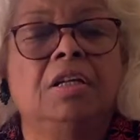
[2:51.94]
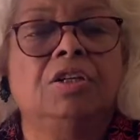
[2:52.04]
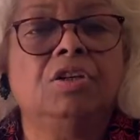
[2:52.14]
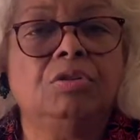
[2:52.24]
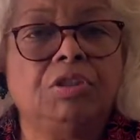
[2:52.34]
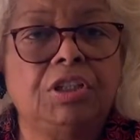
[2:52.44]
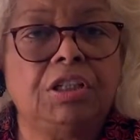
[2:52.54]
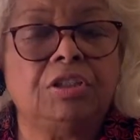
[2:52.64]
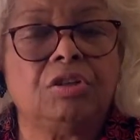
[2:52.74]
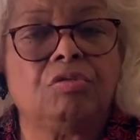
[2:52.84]
New
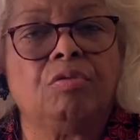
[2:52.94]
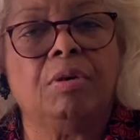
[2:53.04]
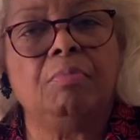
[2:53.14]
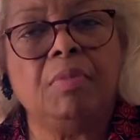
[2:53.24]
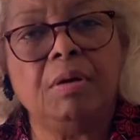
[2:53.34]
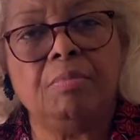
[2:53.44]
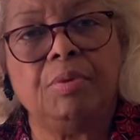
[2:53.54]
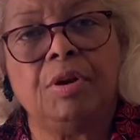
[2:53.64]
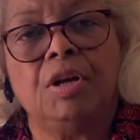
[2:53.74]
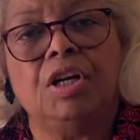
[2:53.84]
teachers,
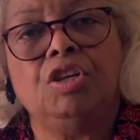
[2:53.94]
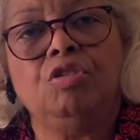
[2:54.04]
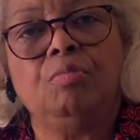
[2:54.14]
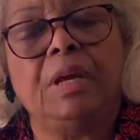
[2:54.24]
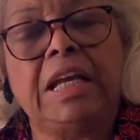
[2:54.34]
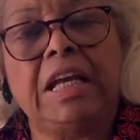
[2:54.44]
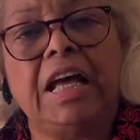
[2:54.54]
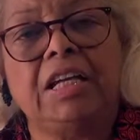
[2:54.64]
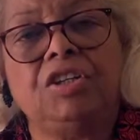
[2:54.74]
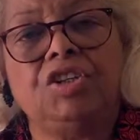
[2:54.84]
remember, you may
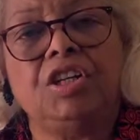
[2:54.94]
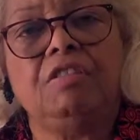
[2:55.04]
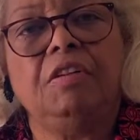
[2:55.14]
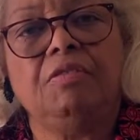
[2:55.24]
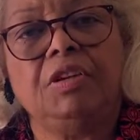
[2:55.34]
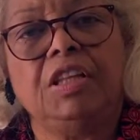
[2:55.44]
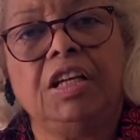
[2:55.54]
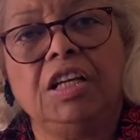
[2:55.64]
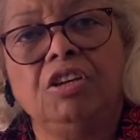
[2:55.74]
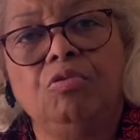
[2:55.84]
not achieve
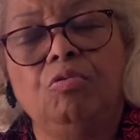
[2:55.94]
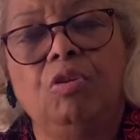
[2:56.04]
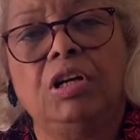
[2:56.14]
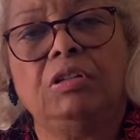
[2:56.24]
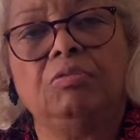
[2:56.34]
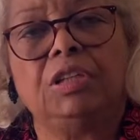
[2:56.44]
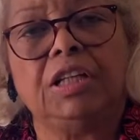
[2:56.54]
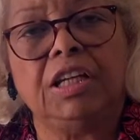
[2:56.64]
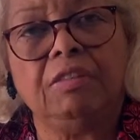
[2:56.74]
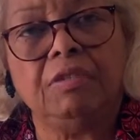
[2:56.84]
everything you want with a
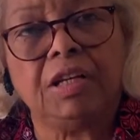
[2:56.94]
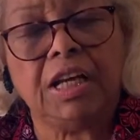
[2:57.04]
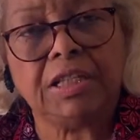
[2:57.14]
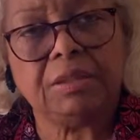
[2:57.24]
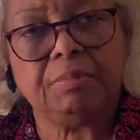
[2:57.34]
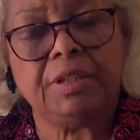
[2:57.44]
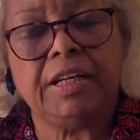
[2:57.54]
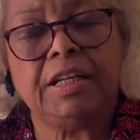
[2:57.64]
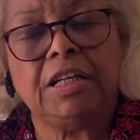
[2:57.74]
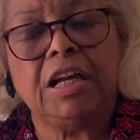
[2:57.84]
given lesson
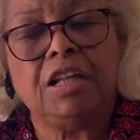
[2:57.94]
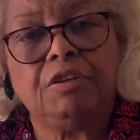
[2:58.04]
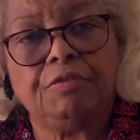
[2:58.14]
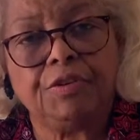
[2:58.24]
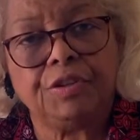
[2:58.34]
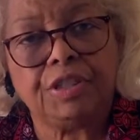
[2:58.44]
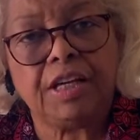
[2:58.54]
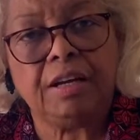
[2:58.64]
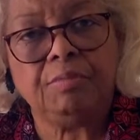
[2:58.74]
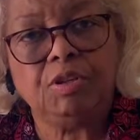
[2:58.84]
plan the first
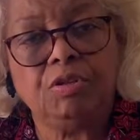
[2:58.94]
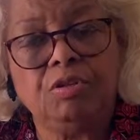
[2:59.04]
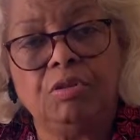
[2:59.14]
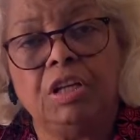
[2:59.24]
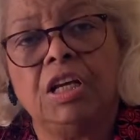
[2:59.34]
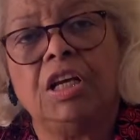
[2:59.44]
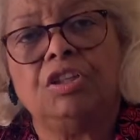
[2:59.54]
time you do it.